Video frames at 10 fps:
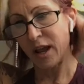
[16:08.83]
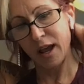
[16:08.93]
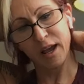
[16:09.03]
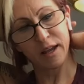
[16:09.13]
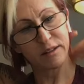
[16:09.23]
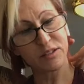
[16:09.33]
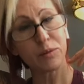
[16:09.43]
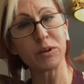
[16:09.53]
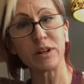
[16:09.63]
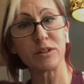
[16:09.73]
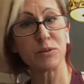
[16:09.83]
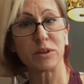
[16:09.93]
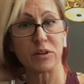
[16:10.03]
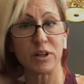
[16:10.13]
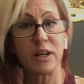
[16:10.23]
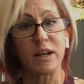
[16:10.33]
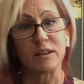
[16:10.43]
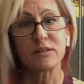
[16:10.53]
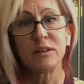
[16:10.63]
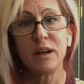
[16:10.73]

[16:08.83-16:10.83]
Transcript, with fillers: And so we're going to do it 30 days.